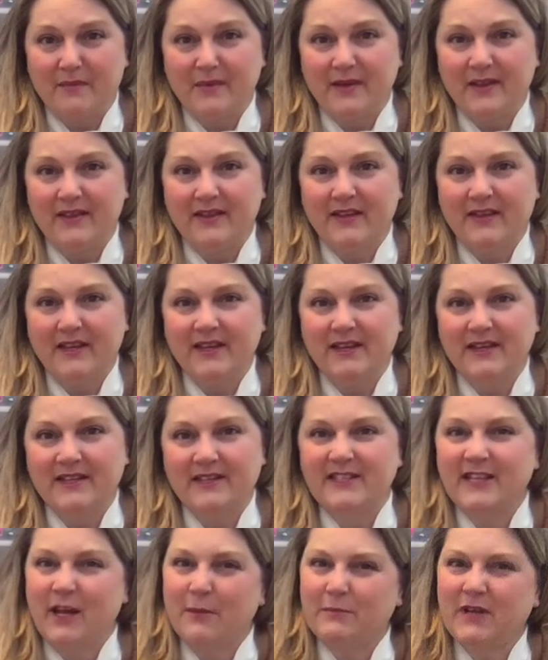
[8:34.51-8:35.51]
the
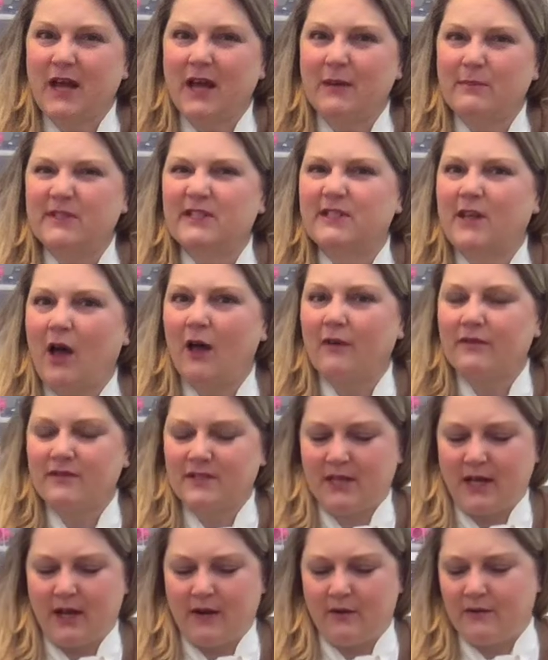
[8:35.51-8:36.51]
sometimes soft
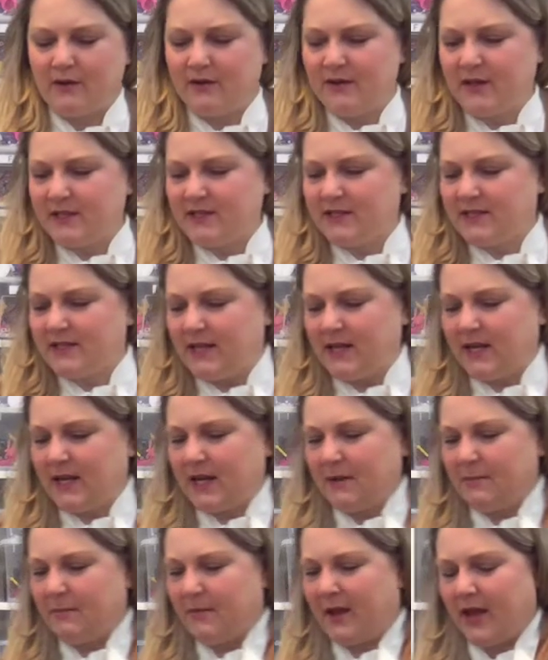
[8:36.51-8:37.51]
sound that C
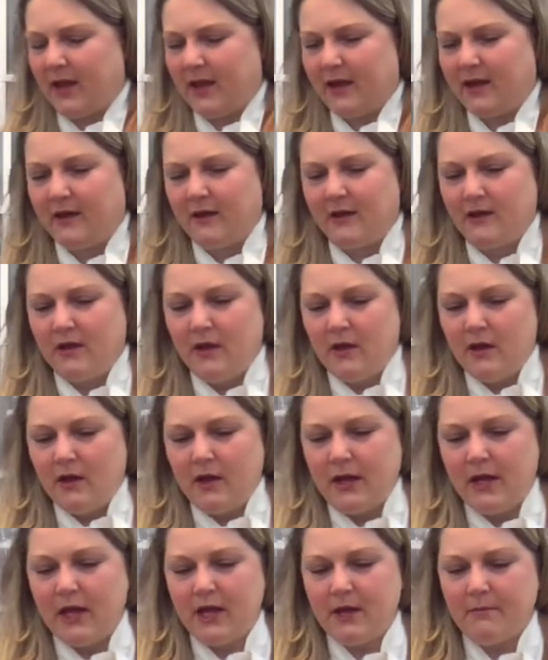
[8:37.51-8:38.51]
can make.
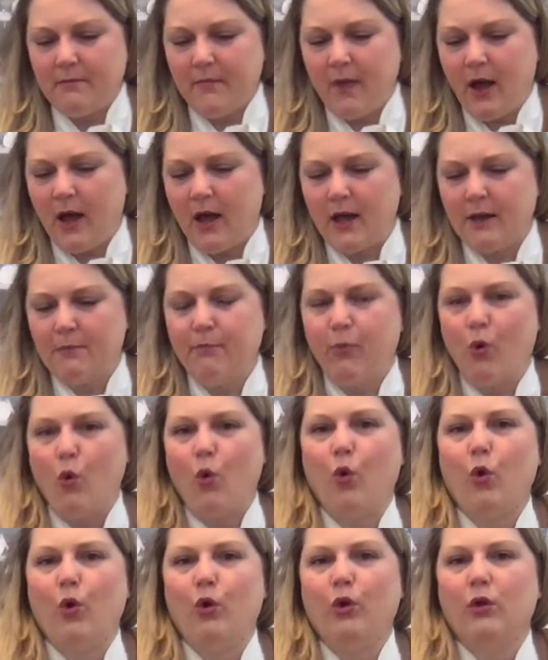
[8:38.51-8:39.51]
In my
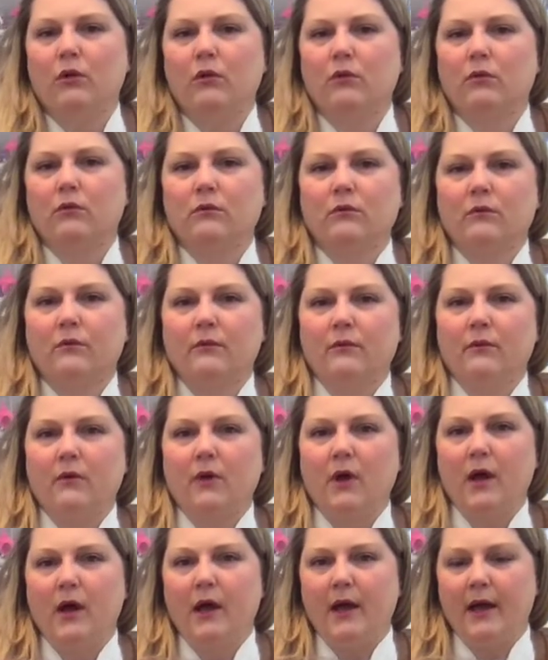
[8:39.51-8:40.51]
bowl,
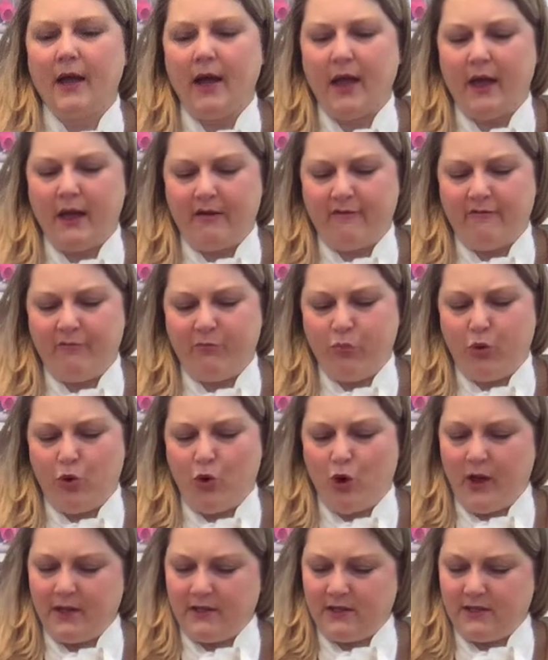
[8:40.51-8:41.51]
I have
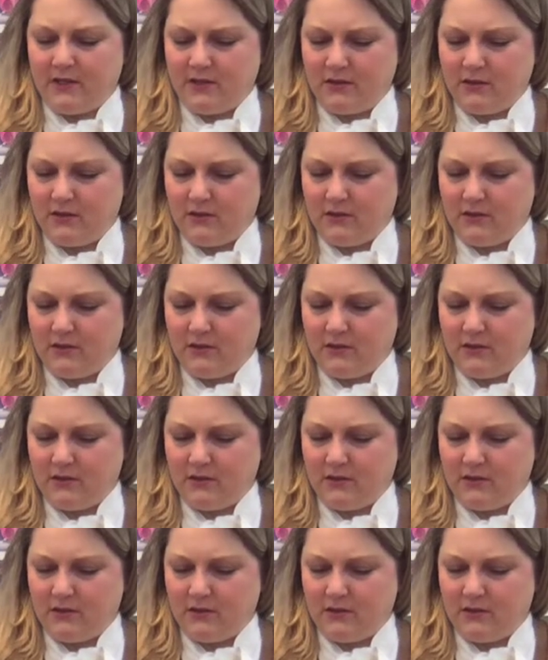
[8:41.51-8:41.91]
put